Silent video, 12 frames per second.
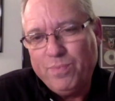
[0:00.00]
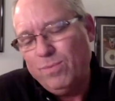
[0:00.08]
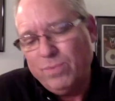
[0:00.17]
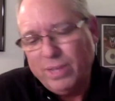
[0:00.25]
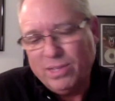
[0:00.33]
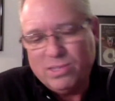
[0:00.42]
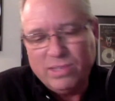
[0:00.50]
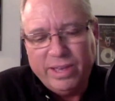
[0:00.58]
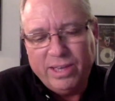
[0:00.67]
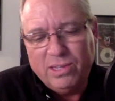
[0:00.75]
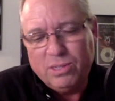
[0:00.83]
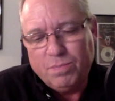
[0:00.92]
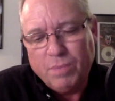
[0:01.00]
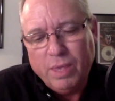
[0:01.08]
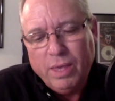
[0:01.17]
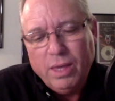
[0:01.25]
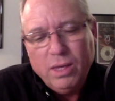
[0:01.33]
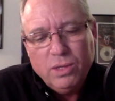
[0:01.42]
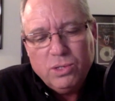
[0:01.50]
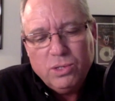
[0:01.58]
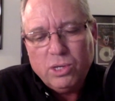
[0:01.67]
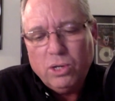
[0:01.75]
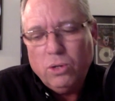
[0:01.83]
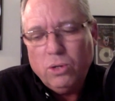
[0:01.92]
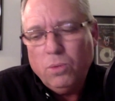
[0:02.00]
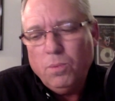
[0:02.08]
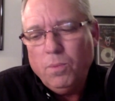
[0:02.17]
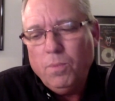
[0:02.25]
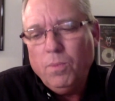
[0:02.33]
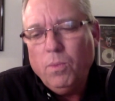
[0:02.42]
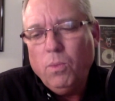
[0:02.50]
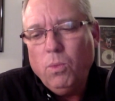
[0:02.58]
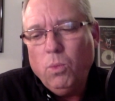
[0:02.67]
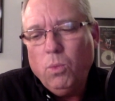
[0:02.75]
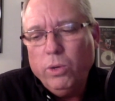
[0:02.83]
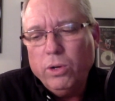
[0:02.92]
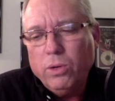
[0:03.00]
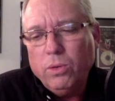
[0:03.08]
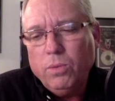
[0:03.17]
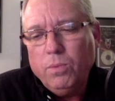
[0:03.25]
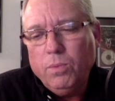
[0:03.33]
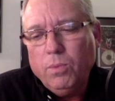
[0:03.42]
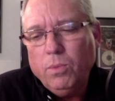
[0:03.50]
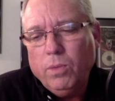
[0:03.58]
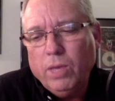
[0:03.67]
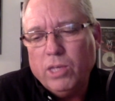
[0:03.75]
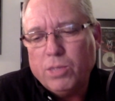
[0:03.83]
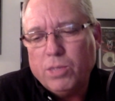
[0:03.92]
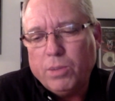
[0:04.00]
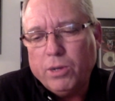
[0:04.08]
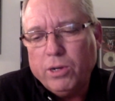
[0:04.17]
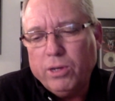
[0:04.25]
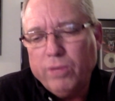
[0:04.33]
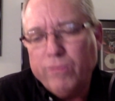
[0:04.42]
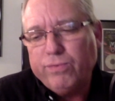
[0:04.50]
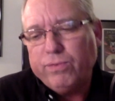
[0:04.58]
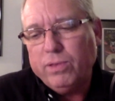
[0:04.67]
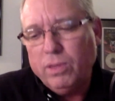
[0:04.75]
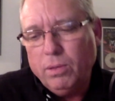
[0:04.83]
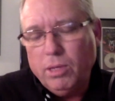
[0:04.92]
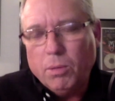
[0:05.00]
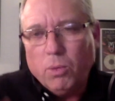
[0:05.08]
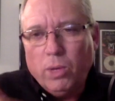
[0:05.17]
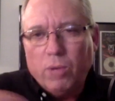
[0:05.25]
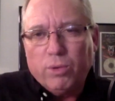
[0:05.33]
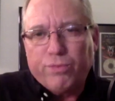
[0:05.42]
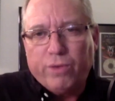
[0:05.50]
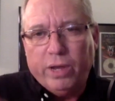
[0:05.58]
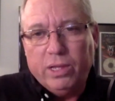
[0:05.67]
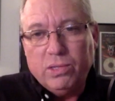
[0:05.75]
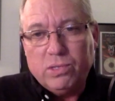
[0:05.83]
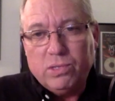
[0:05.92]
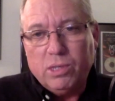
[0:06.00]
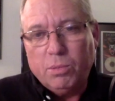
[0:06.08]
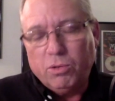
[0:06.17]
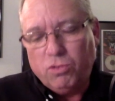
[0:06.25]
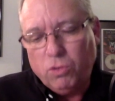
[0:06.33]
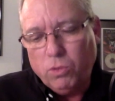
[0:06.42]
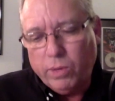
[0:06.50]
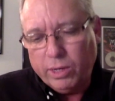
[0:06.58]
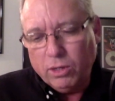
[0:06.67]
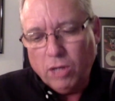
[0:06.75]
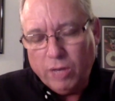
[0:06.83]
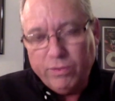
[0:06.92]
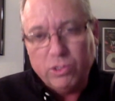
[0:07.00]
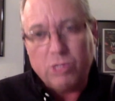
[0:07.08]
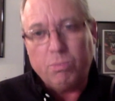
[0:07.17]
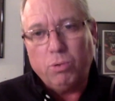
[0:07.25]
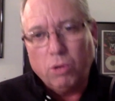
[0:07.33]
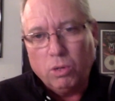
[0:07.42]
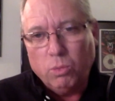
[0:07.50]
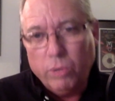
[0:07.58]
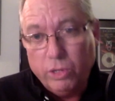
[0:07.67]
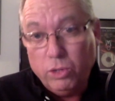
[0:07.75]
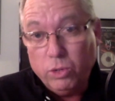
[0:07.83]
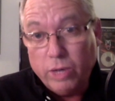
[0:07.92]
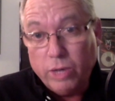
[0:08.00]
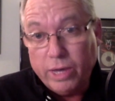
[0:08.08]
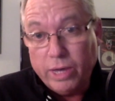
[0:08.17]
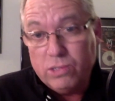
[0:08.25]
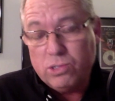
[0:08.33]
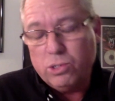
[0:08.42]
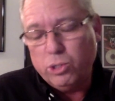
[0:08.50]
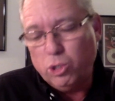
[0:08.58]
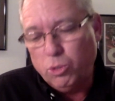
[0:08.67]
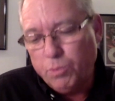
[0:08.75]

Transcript: that's nice. So we're, as part of, number one, we're friends. Number two, I love and support what you guys do.